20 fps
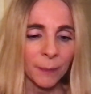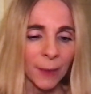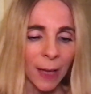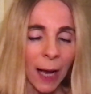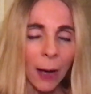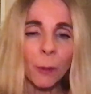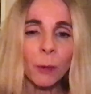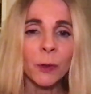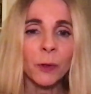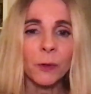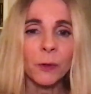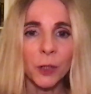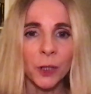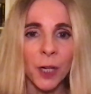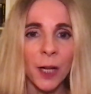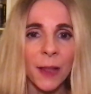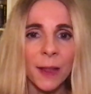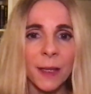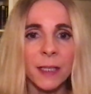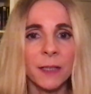I want to
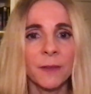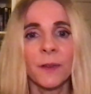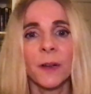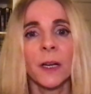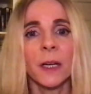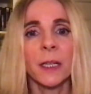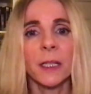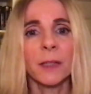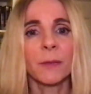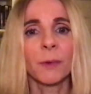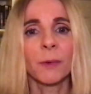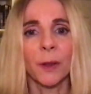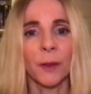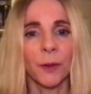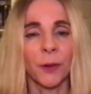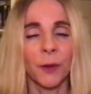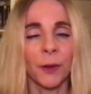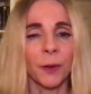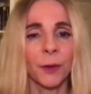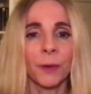share this verse with
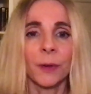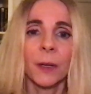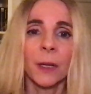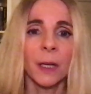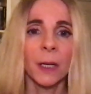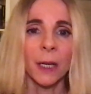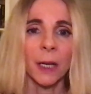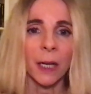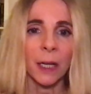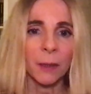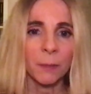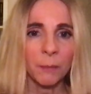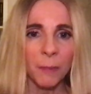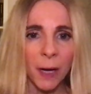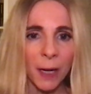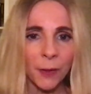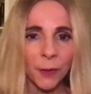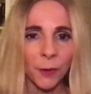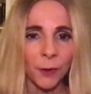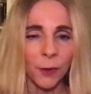you. In
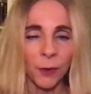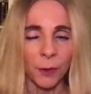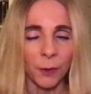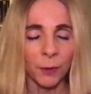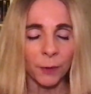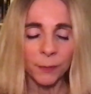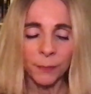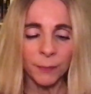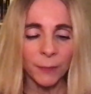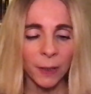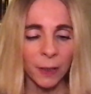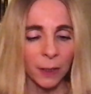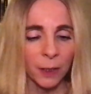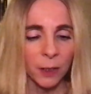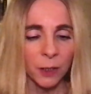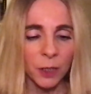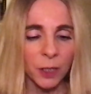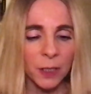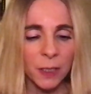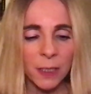Matthew,
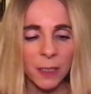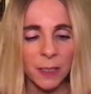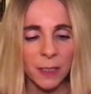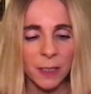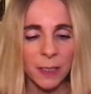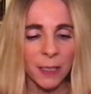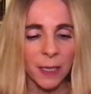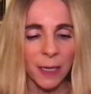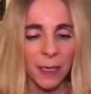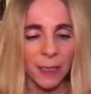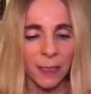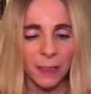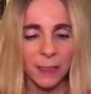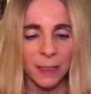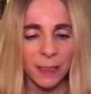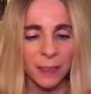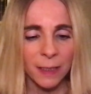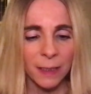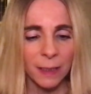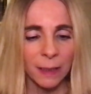Jesus
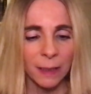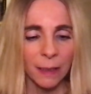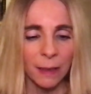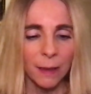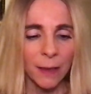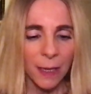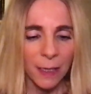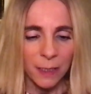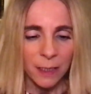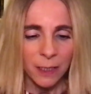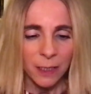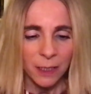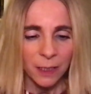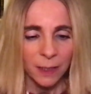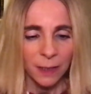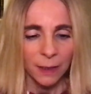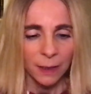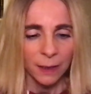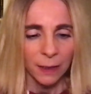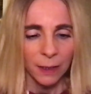says that
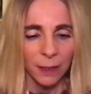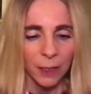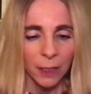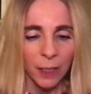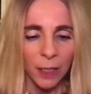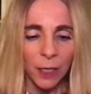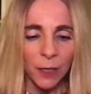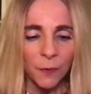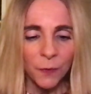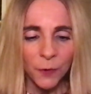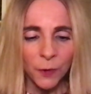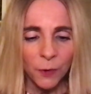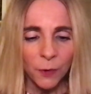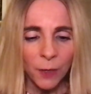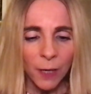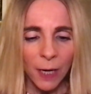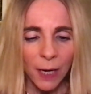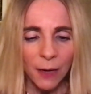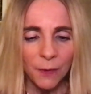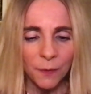if you
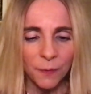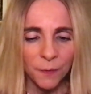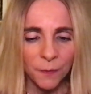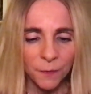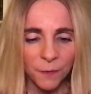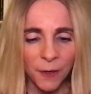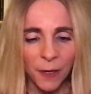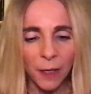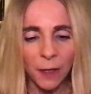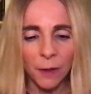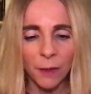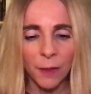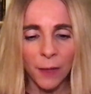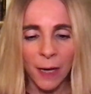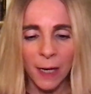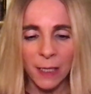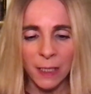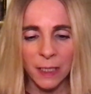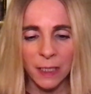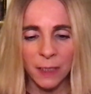have faith
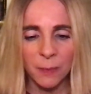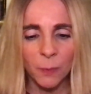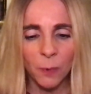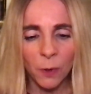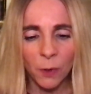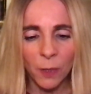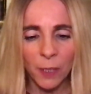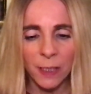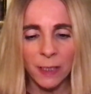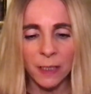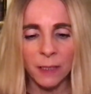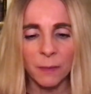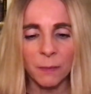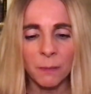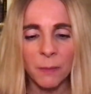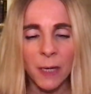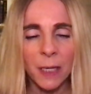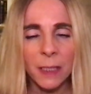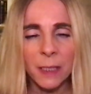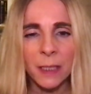as small as a
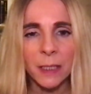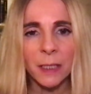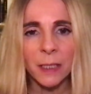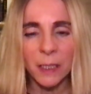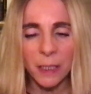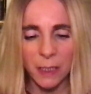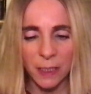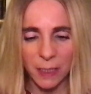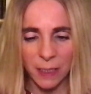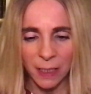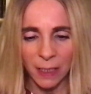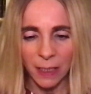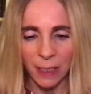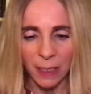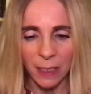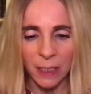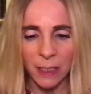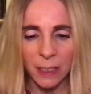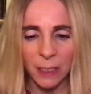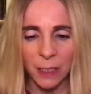mustard
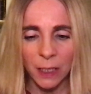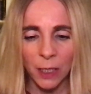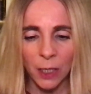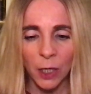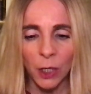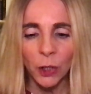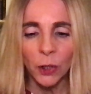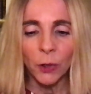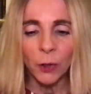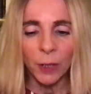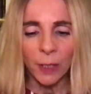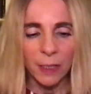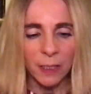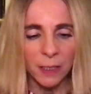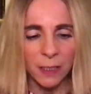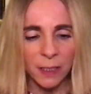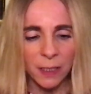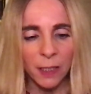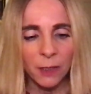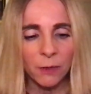seed, you can
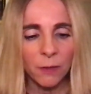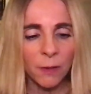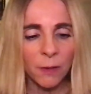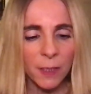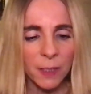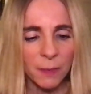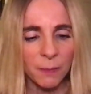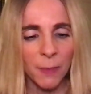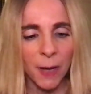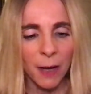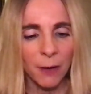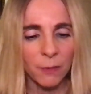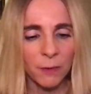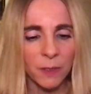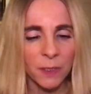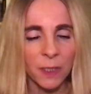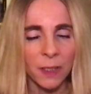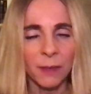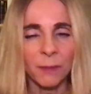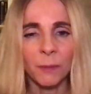say to this
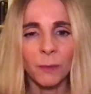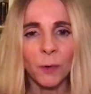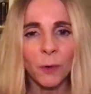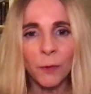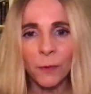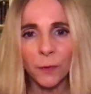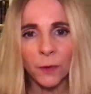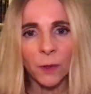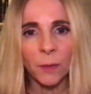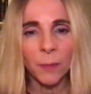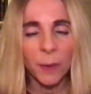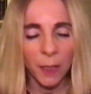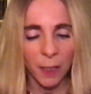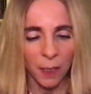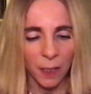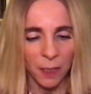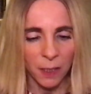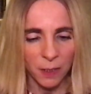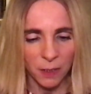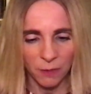mountain, Move from
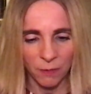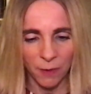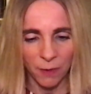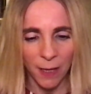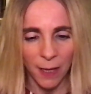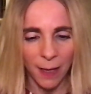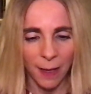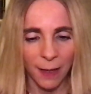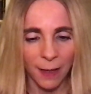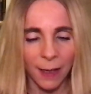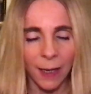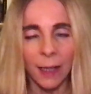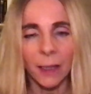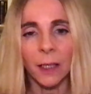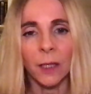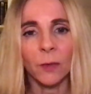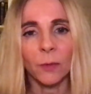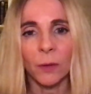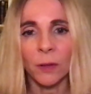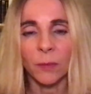here to there, and
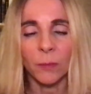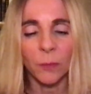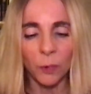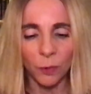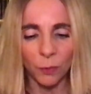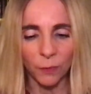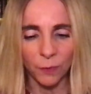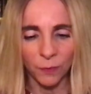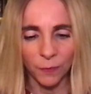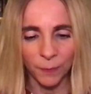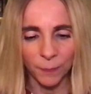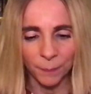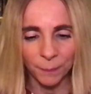it will move.